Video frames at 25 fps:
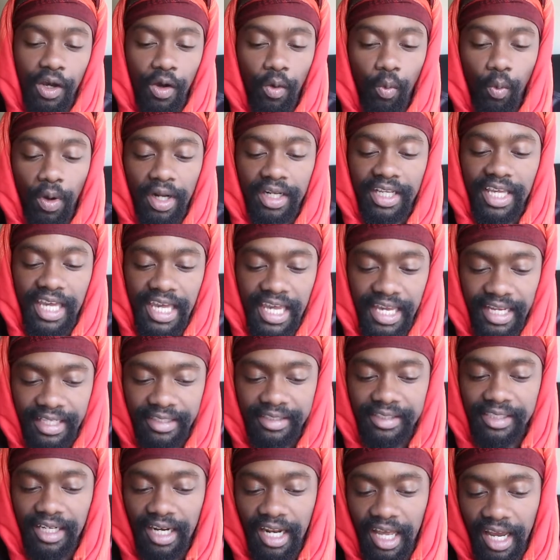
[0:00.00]
When
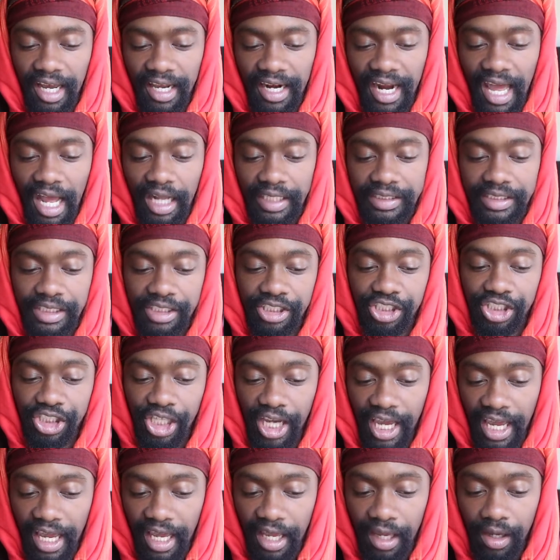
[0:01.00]
kids learn how to
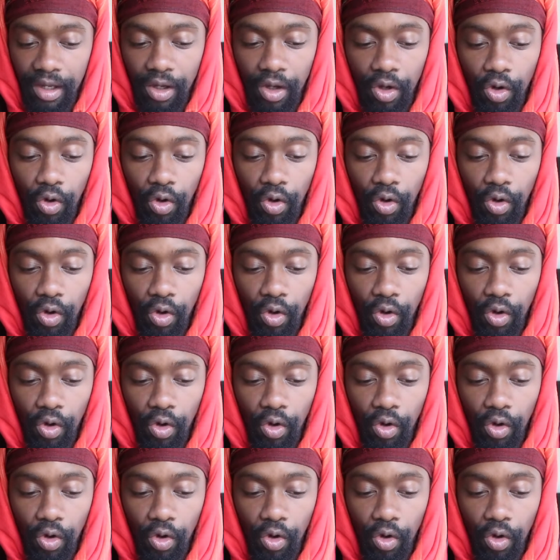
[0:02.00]
share